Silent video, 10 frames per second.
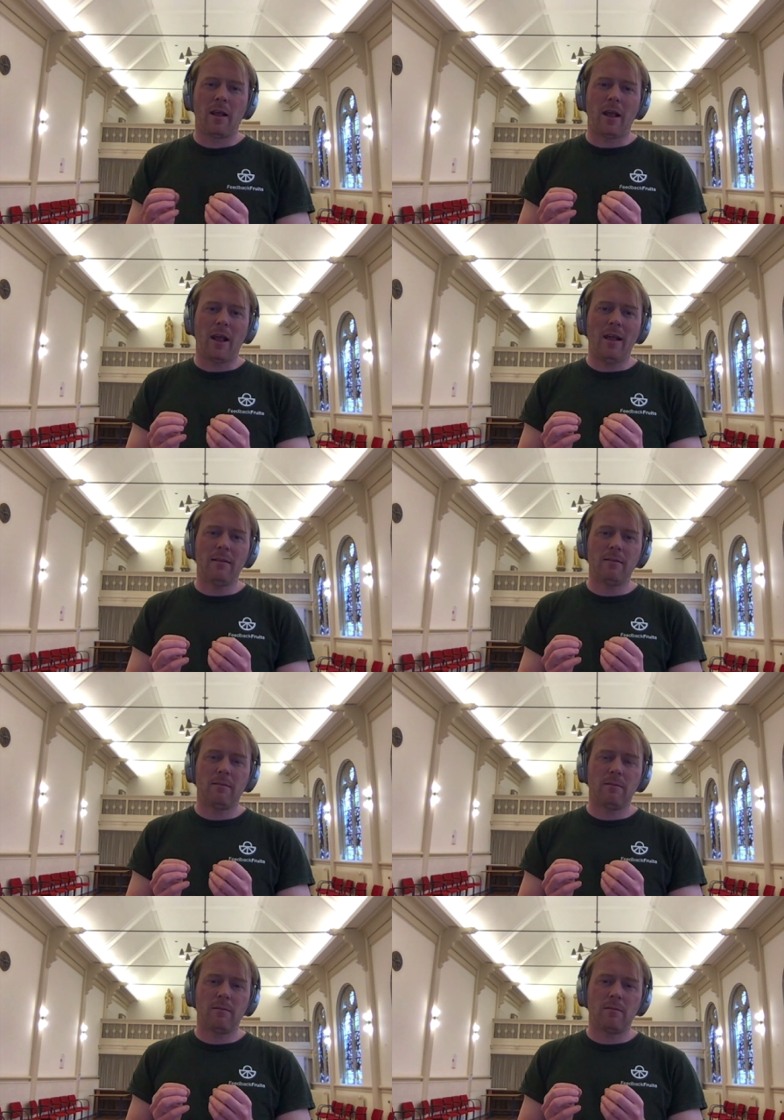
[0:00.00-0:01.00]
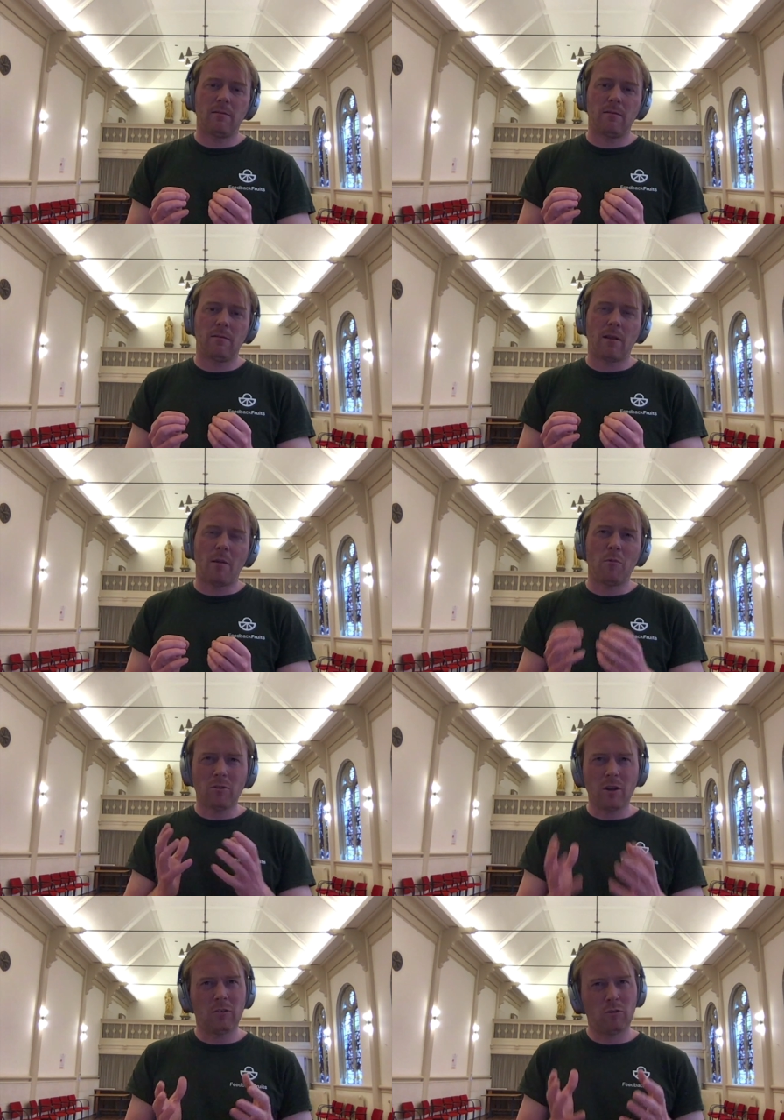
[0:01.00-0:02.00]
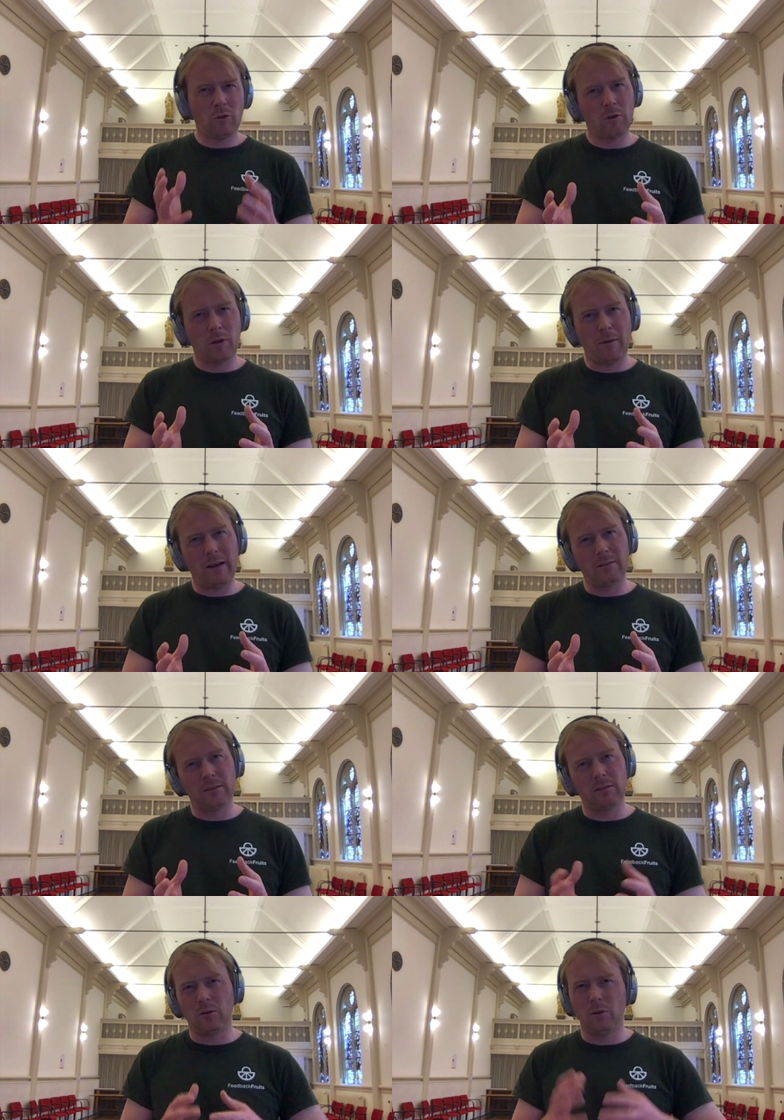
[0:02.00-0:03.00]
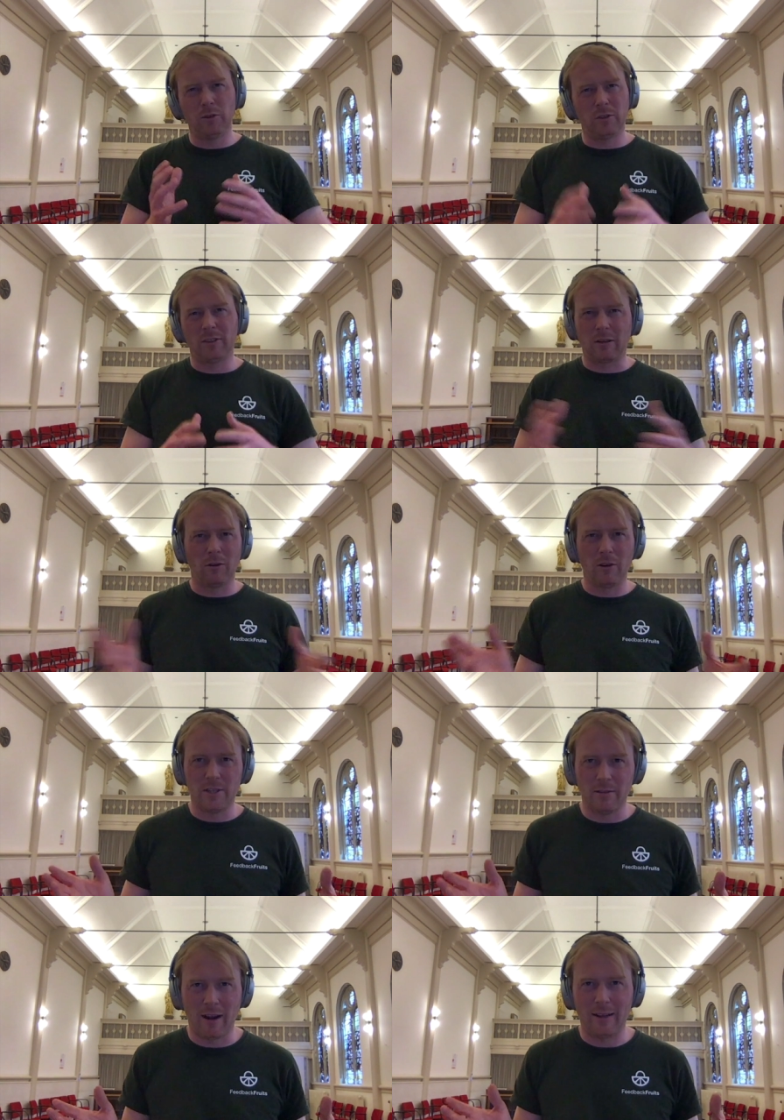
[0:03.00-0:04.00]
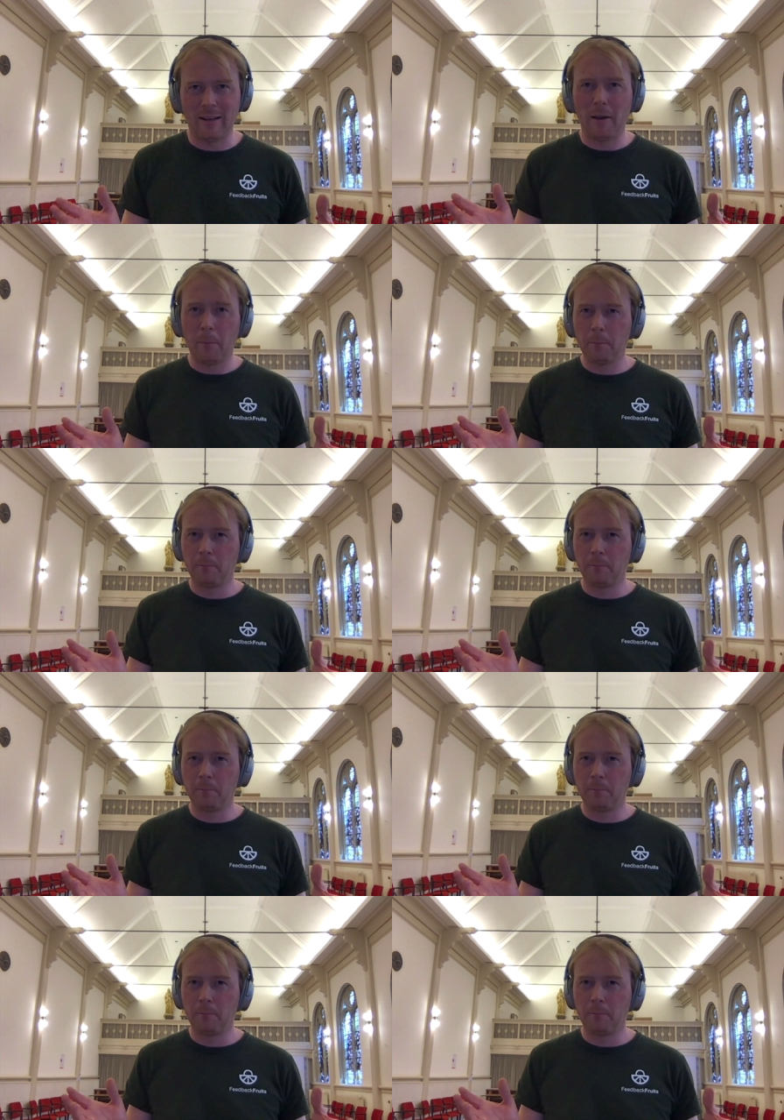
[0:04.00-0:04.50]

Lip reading: And I'm not going to talk about all those technology right now,